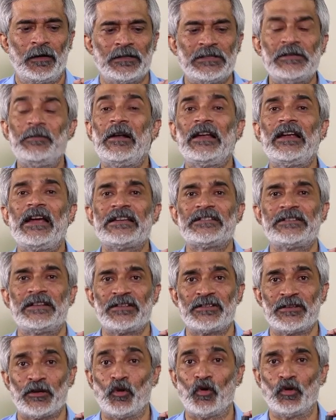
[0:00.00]
Gibberellic acid
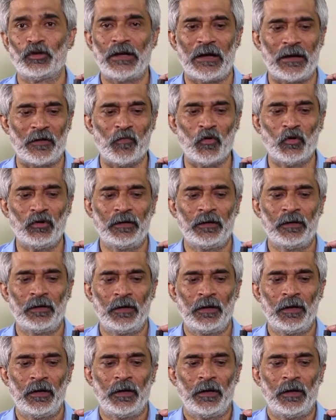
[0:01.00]
is a growth hormone
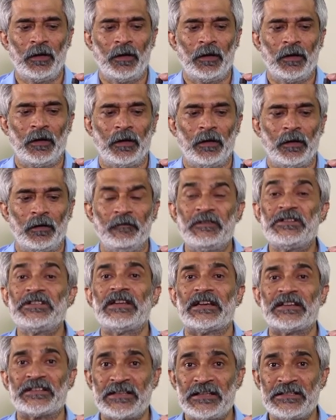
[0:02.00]
which
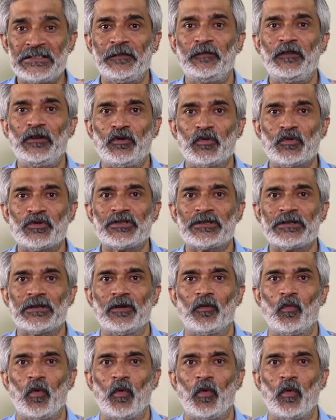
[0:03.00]
is extensively used